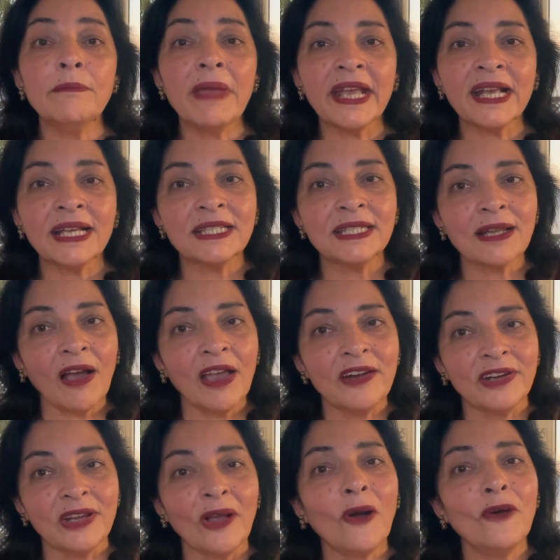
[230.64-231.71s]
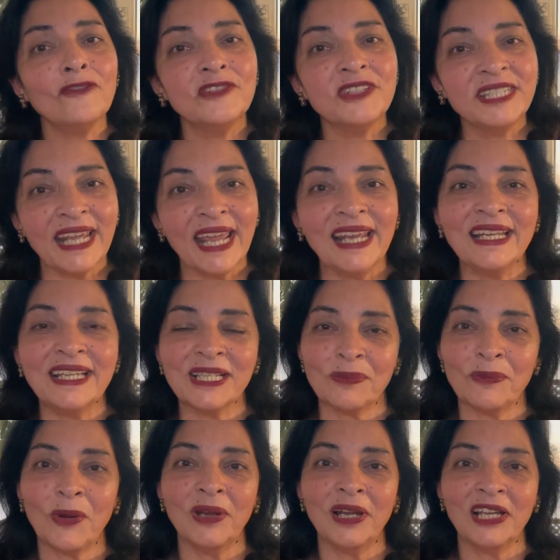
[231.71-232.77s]
make a diary of daily
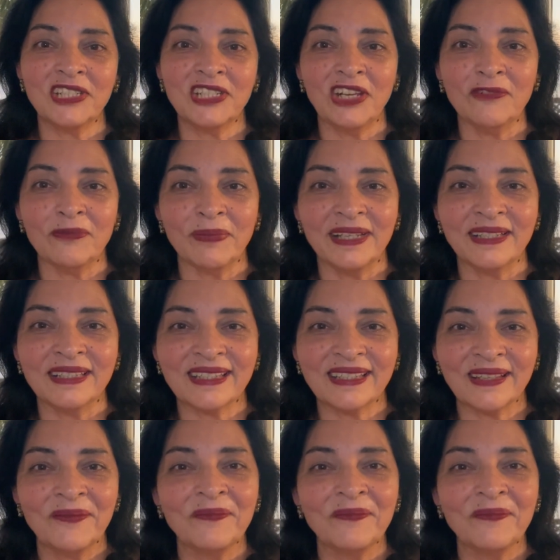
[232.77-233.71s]
small achievements.